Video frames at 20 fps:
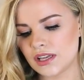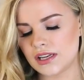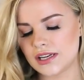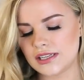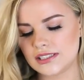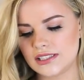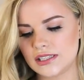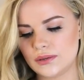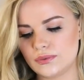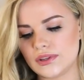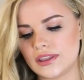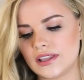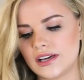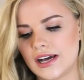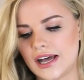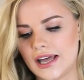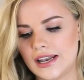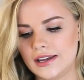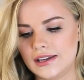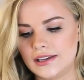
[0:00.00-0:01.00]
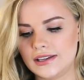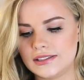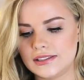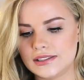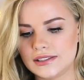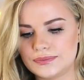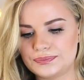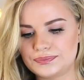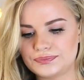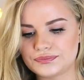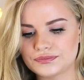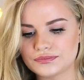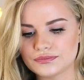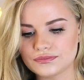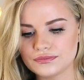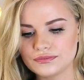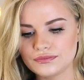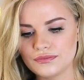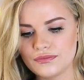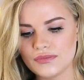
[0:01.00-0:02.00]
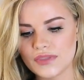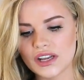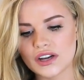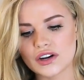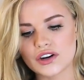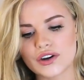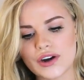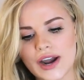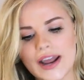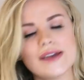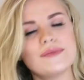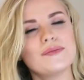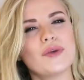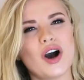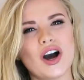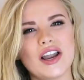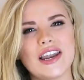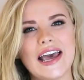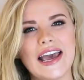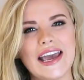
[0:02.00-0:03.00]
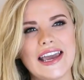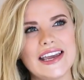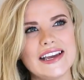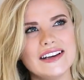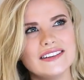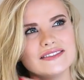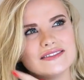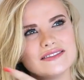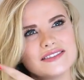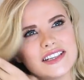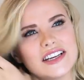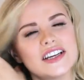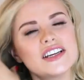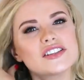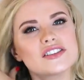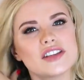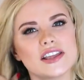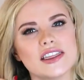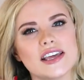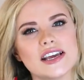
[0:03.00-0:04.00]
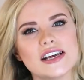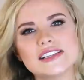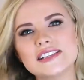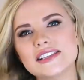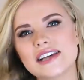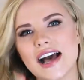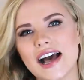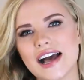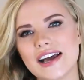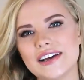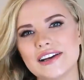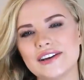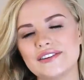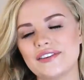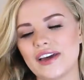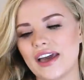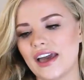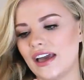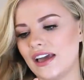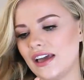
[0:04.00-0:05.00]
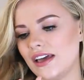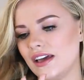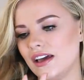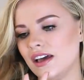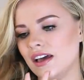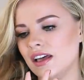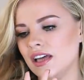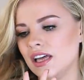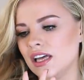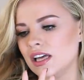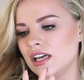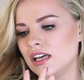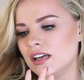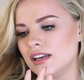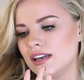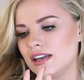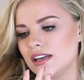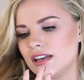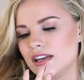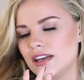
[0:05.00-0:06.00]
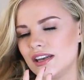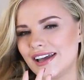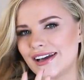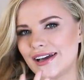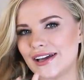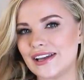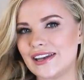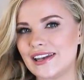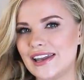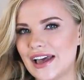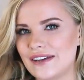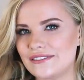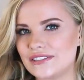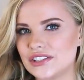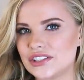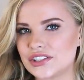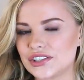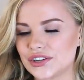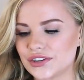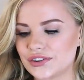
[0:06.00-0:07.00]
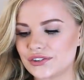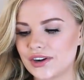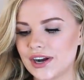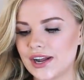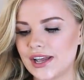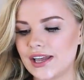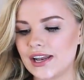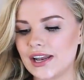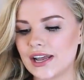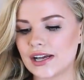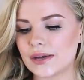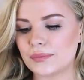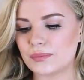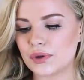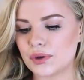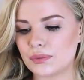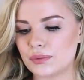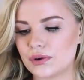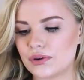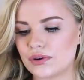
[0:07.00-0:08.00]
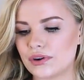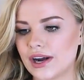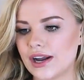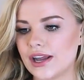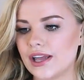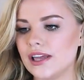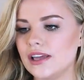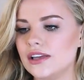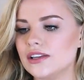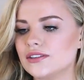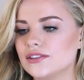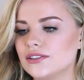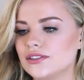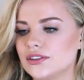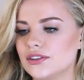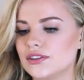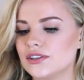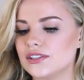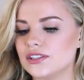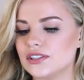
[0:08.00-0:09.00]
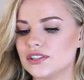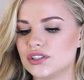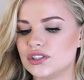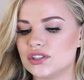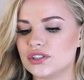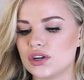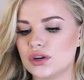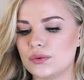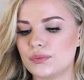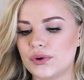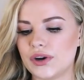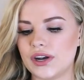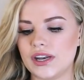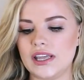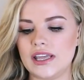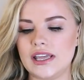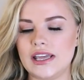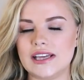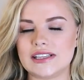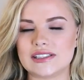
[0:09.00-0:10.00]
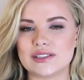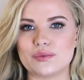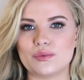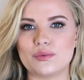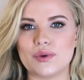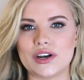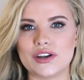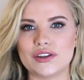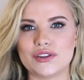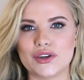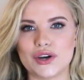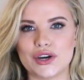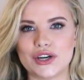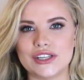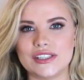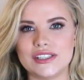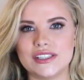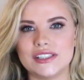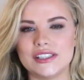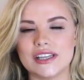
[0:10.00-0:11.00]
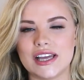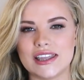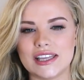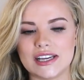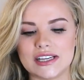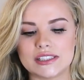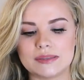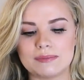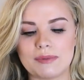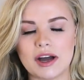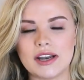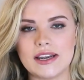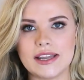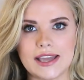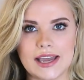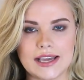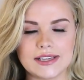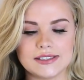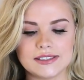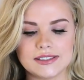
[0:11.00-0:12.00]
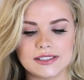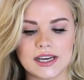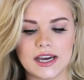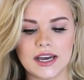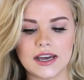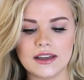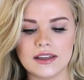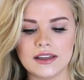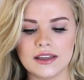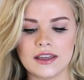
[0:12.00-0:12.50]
Let's see what the color is. Grey Mole. So I think it's kind of a lavender grey, like a purple grey. So this is so pretty. It's one of those, I think it's polyester.